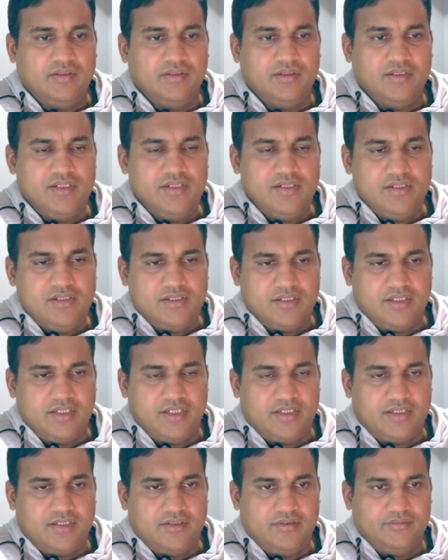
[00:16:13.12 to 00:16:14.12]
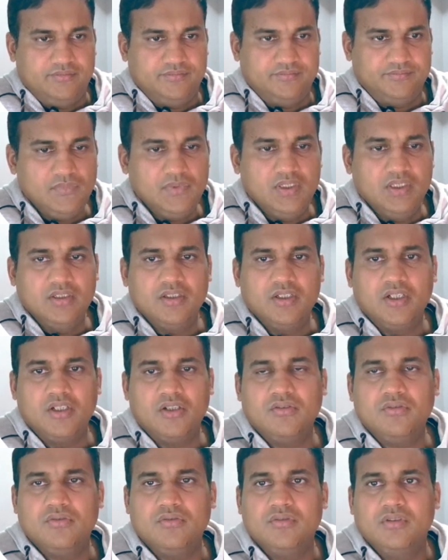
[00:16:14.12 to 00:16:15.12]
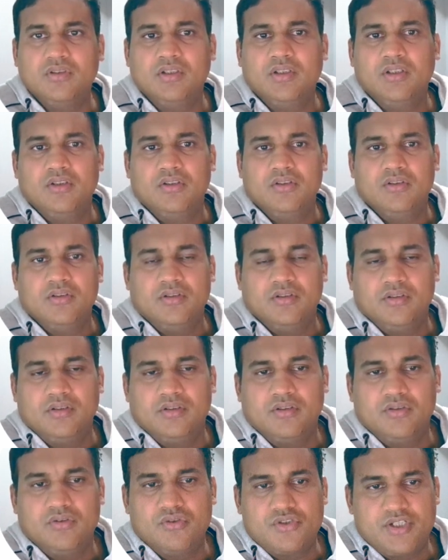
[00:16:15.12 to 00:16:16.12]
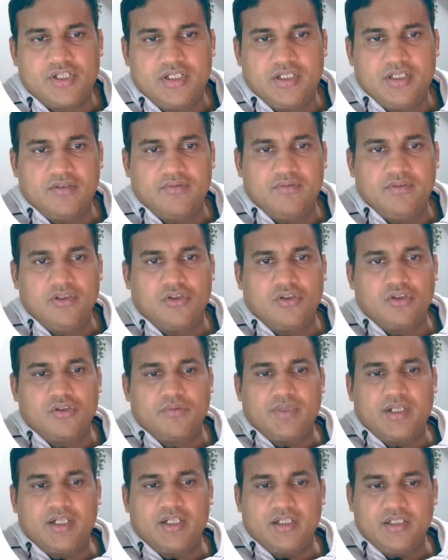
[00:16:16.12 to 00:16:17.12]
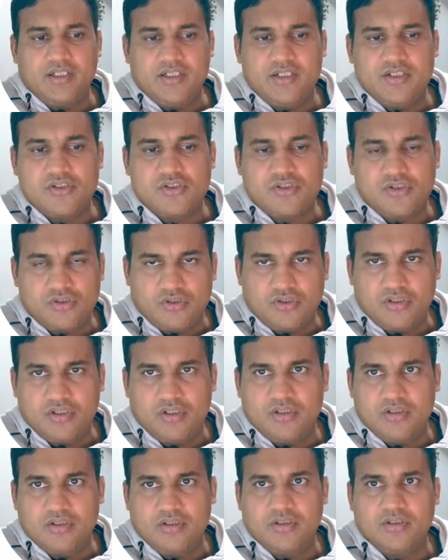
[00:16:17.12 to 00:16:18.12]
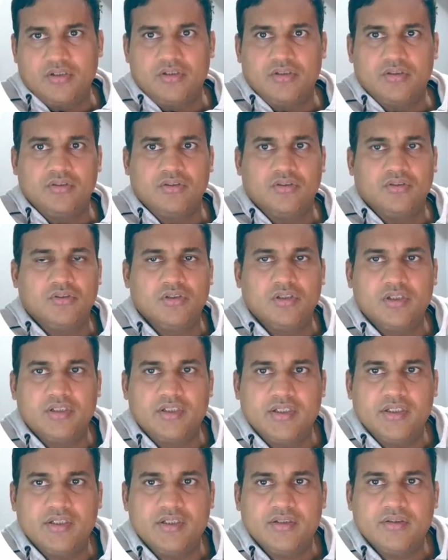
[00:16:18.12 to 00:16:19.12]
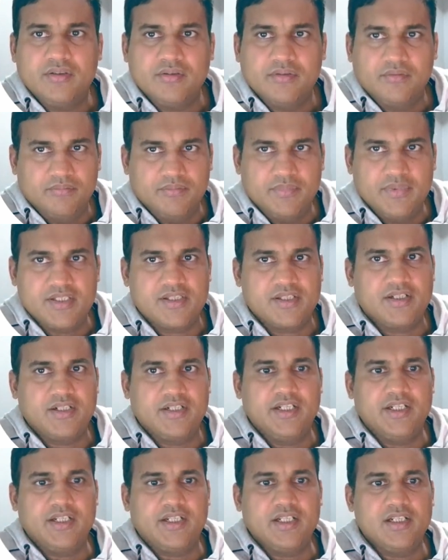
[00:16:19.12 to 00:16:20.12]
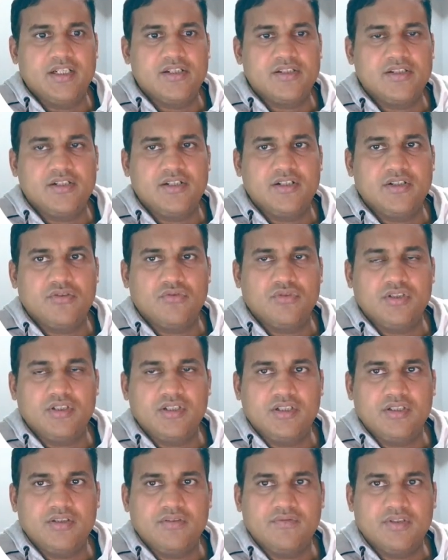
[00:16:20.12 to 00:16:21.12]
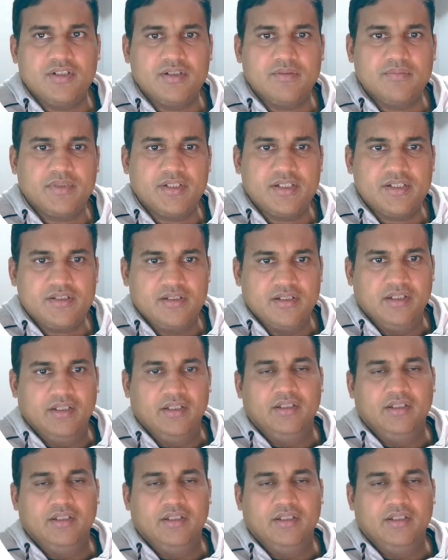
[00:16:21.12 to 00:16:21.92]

then select. Now Hostinger will automatically install all the basic details into the WordPress,